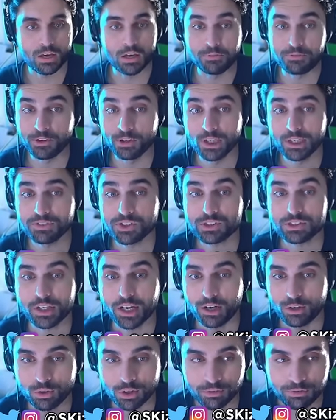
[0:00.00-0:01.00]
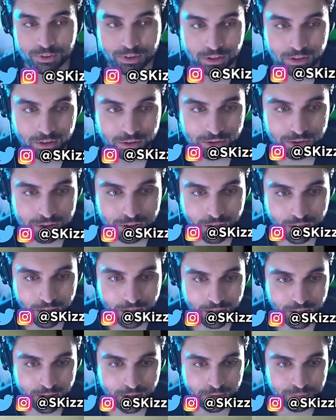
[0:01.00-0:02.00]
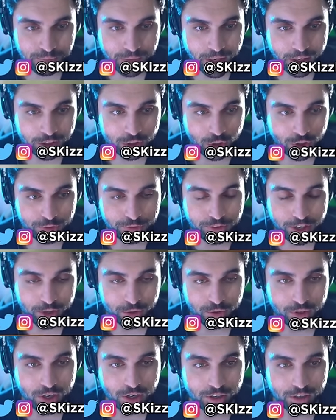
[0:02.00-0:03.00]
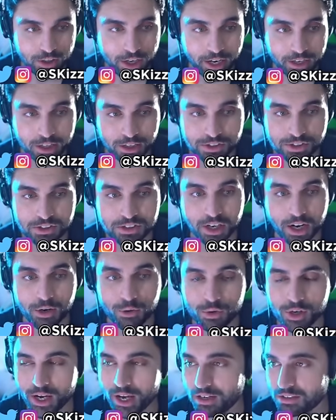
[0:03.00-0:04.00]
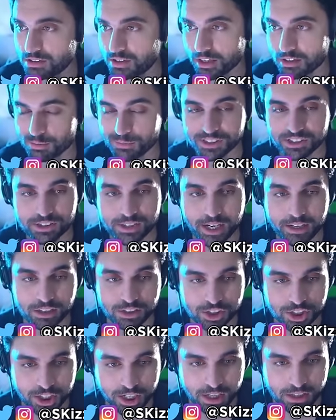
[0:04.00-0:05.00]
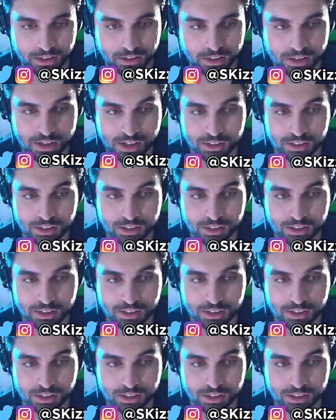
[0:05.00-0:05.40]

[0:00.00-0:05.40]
If you love scary videos uh, and you're a fan of horror, I got Scary Axe. That's my second channel.